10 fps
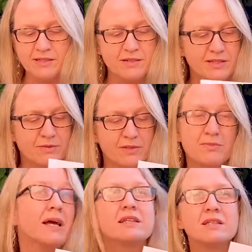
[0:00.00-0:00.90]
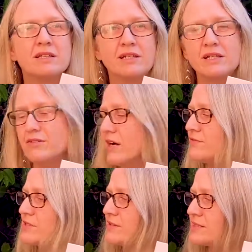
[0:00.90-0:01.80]
So this was painted a year
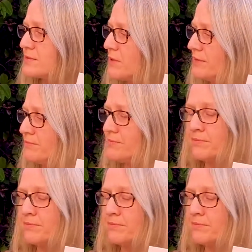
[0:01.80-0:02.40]
after this one.